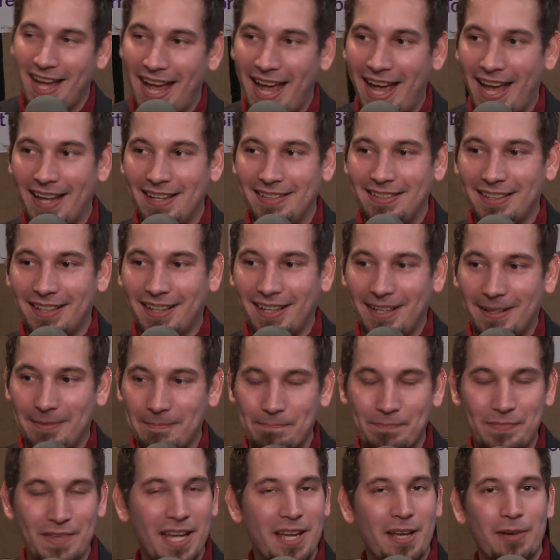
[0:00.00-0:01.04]
And
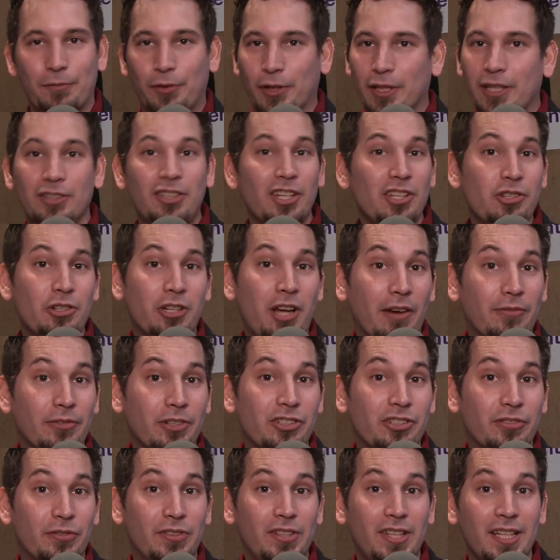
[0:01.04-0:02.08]
um, for continued
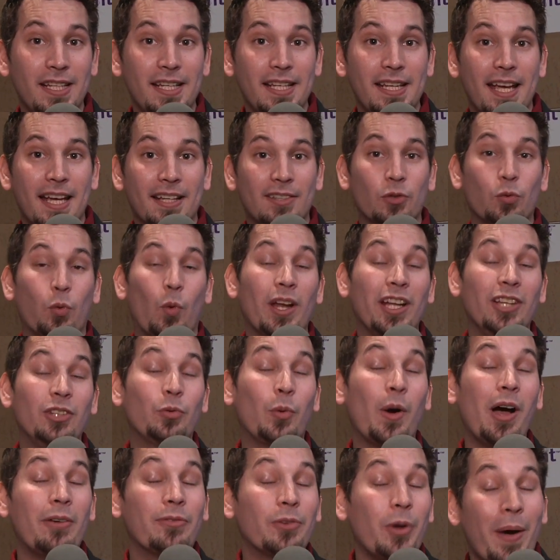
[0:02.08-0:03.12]
coverage of CES
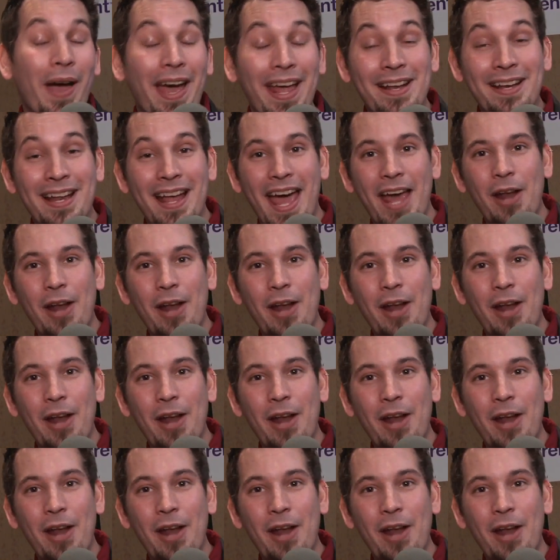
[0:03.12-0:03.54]
2012, go ahead and